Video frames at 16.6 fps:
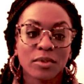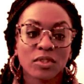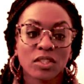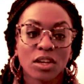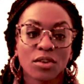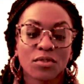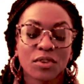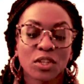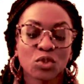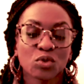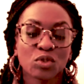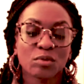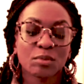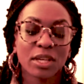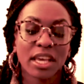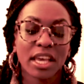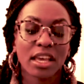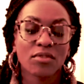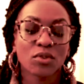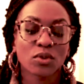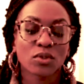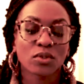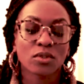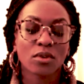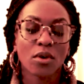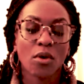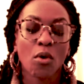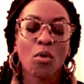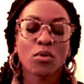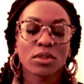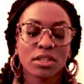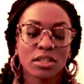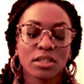self-injurious behaviors
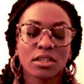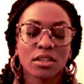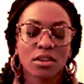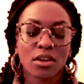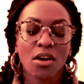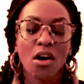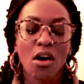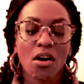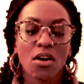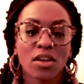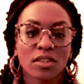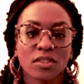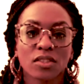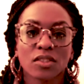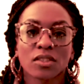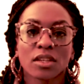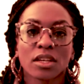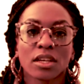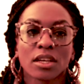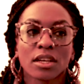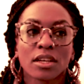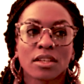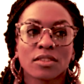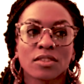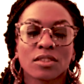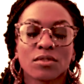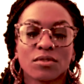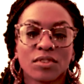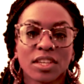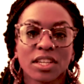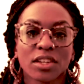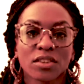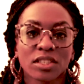only cause
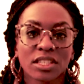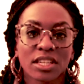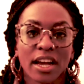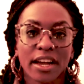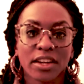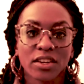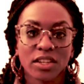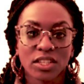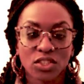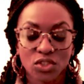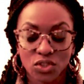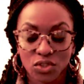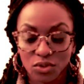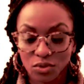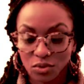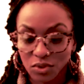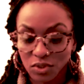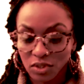severe and dire issues.